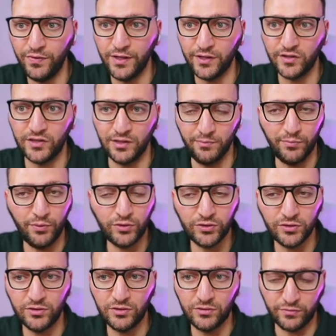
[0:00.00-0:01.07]
This is
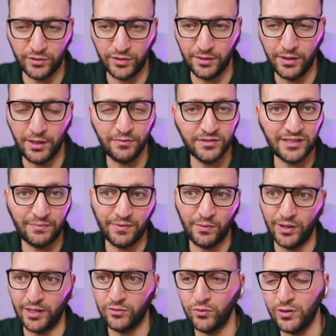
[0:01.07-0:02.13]
important for the step that
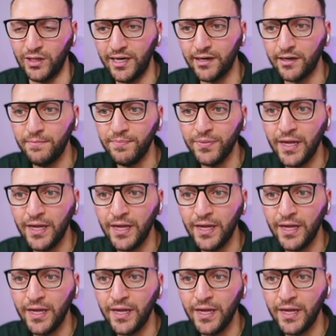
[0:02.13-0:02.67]
we're going to do later.